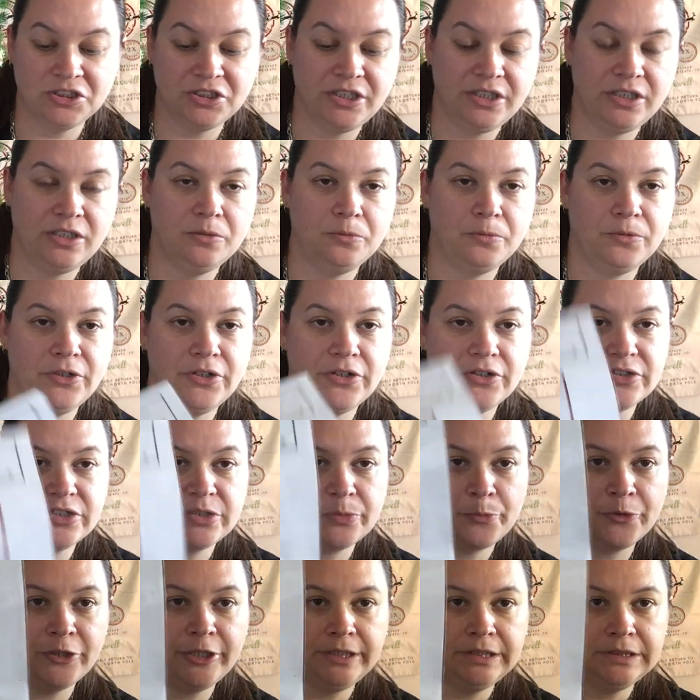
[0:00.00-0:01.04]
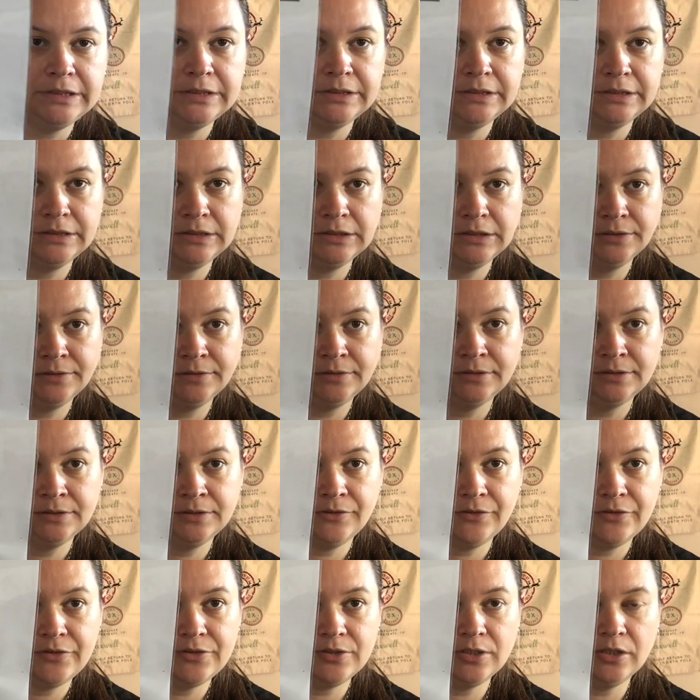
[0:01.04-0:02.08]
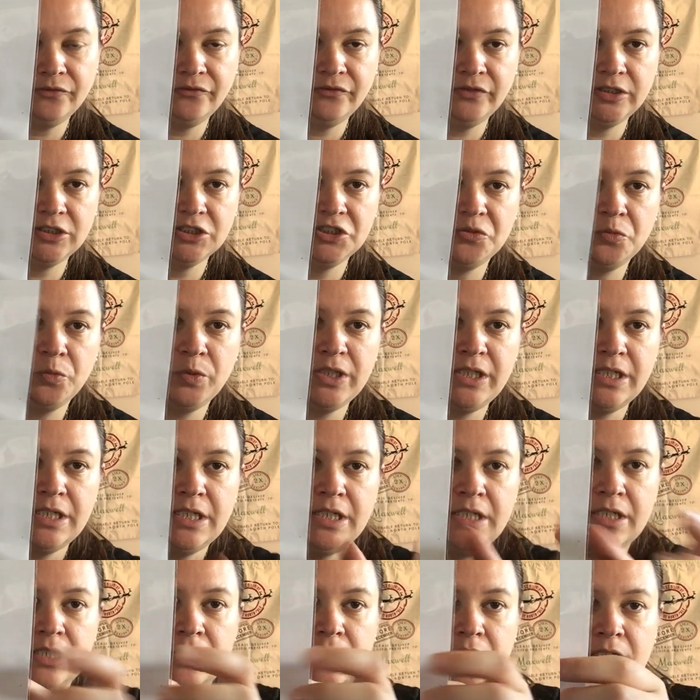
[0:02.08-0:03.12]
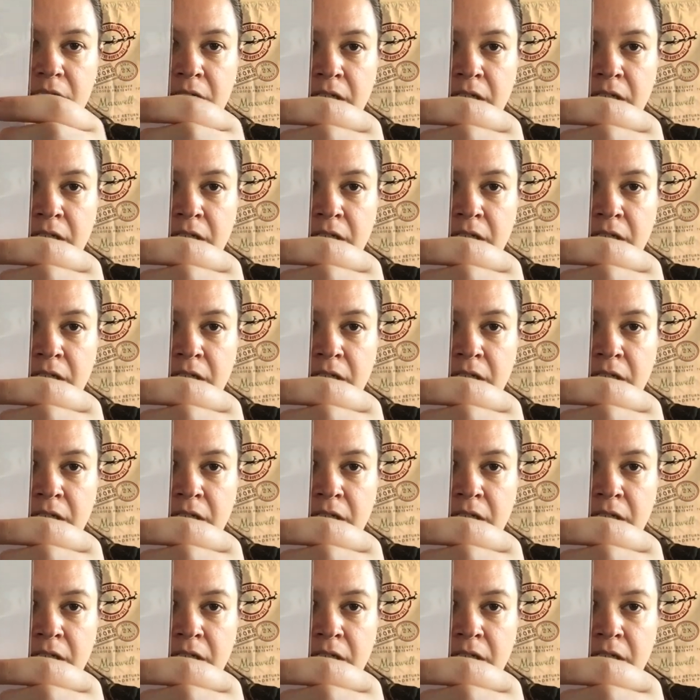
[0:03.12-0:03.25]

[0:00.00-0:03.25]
Needlework Spring. So I finished winter.